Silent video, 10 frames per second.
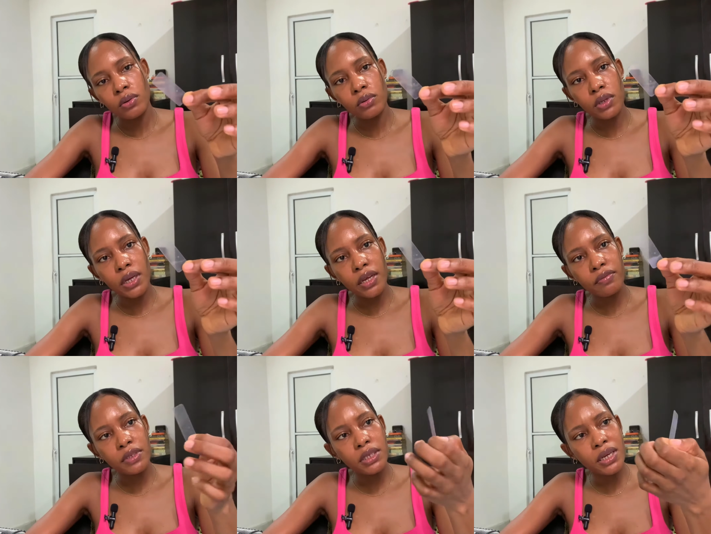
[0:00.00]
Oh, they have
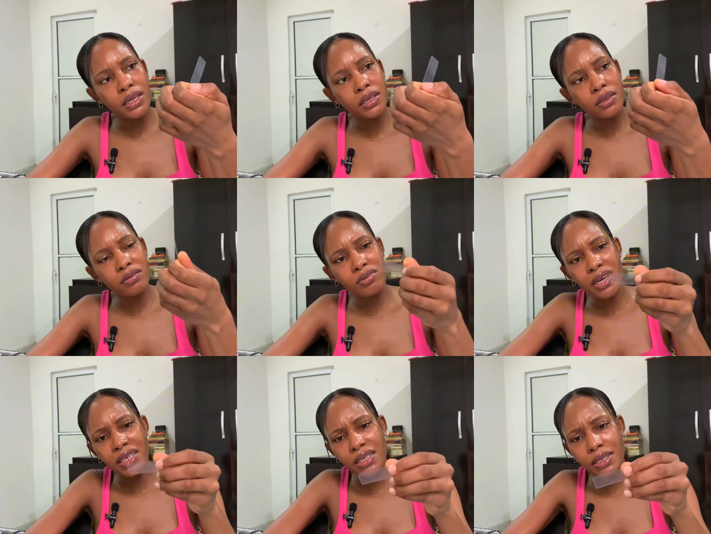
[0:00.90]
tiny. Oh,
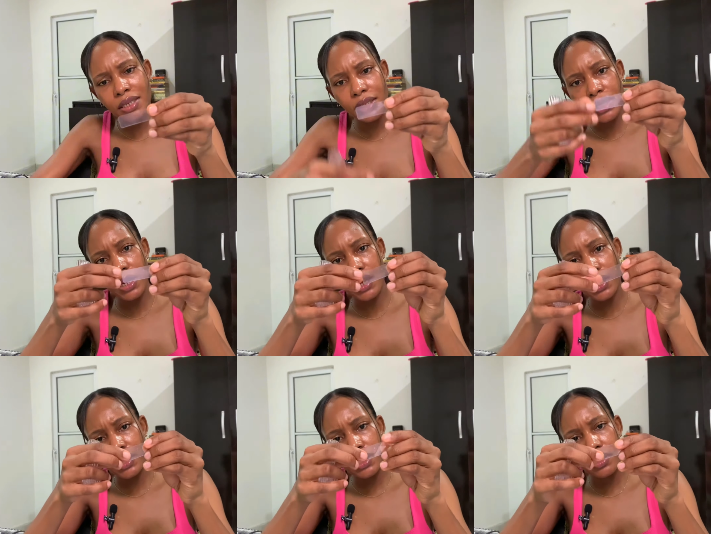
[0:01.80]
are these
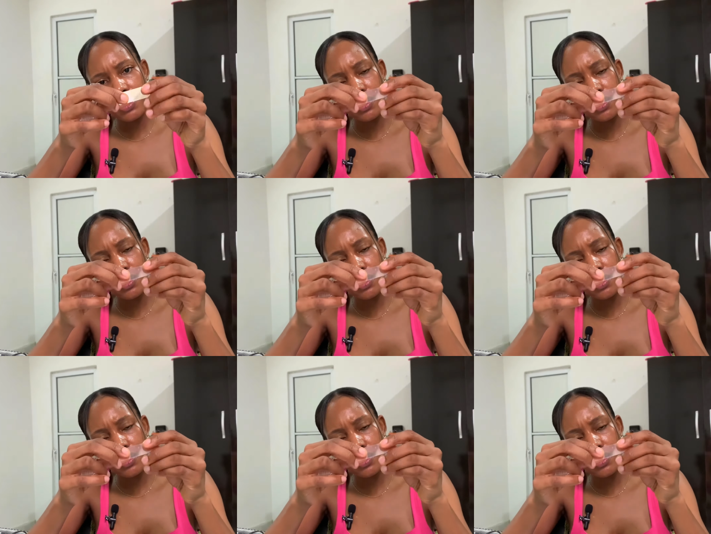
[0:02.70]
stickers?